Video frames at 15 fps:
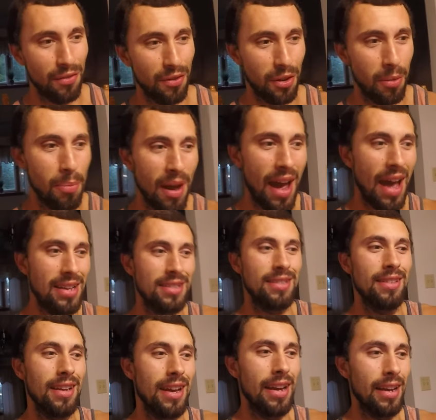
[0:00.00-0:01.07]
for the past
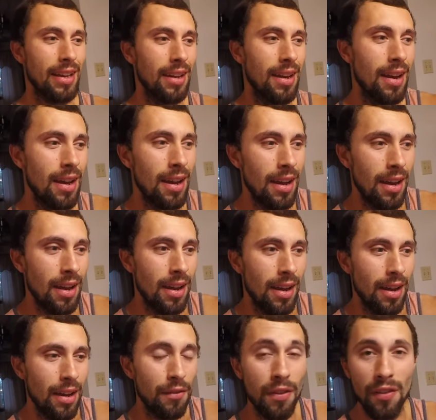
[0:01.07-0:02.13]
like
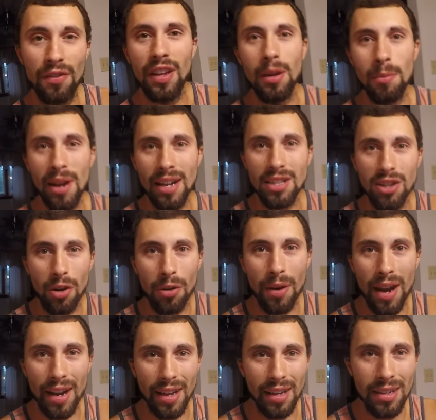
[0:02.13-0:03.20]
15 minutes
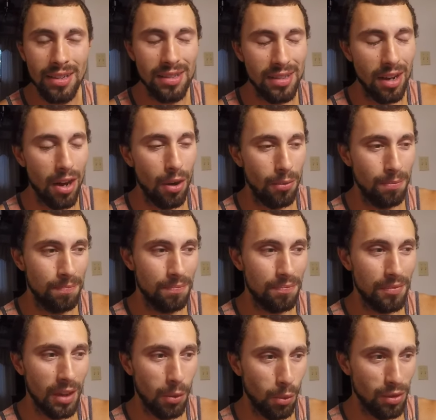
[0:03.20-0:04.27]
already, so
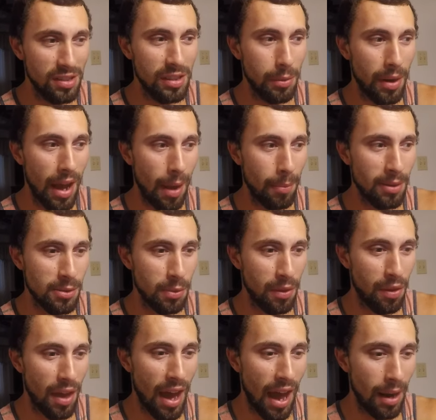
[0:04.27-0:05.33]
we'll see what happens
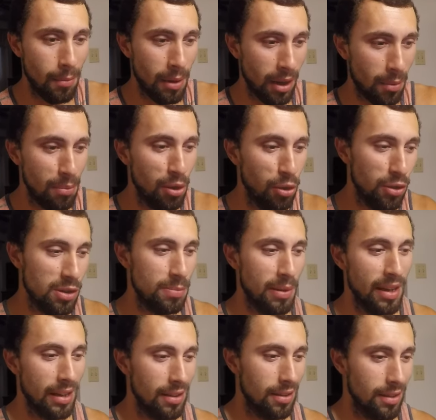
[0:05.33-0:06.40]
with that. My computer's
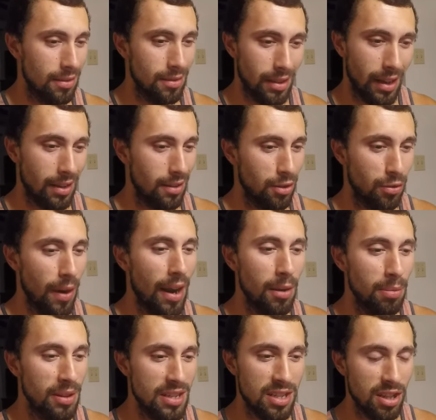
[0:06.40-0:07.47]
been
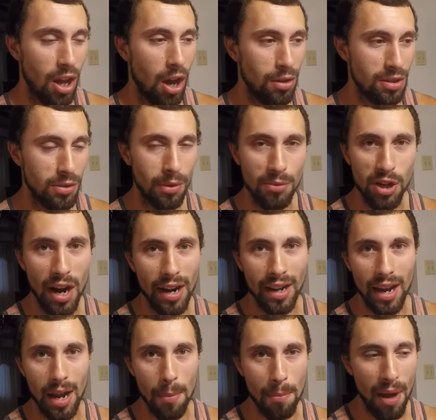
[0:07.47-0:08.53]
incredibly slow, so I'm trying to
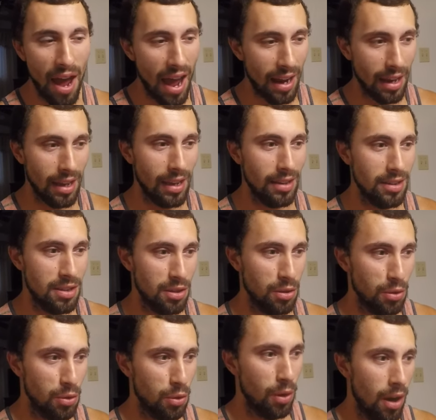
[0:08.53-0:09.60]
get it back
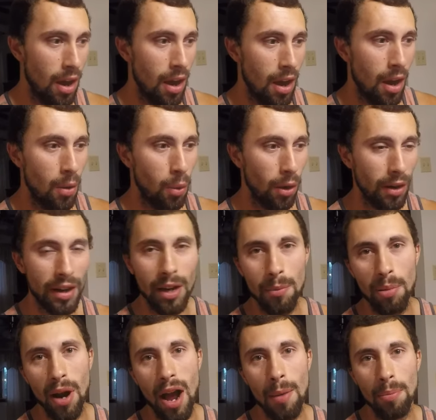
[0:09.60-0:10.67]
into working
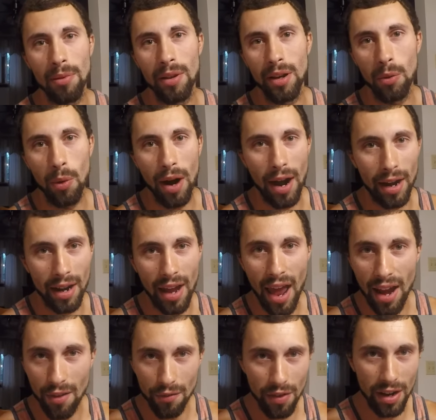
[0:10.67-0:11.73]
properly to where I can
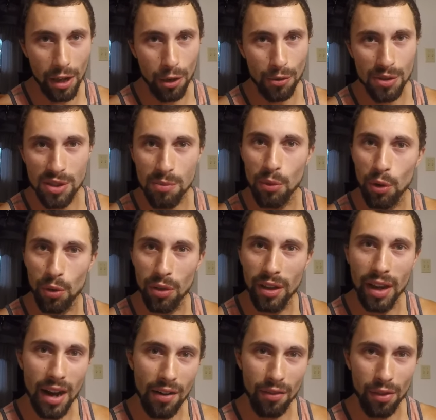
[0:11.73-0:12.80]
edit videos
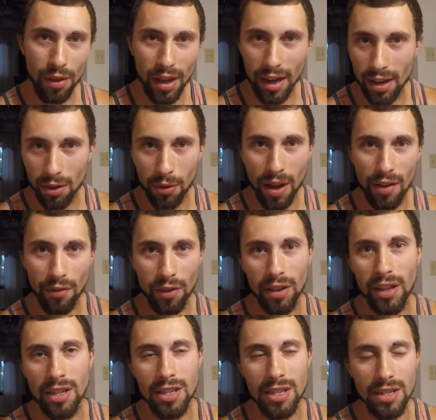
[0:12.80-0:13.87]
smoothly and everything and don't have
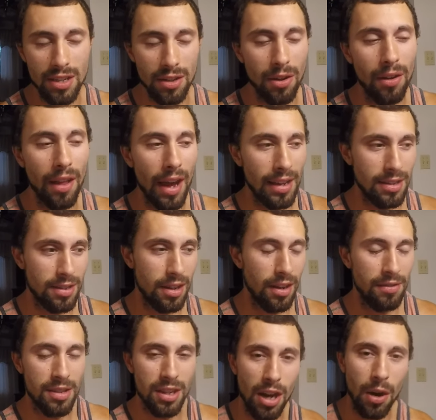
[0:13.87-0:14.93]
glitches and all that
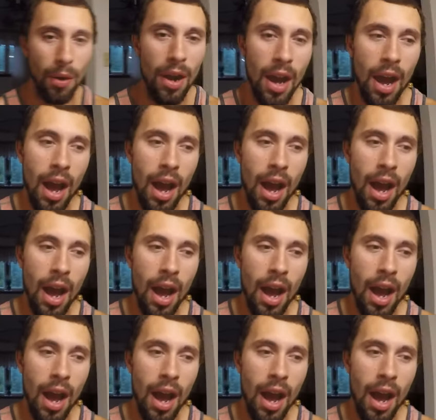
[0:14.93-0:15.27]
stuff. So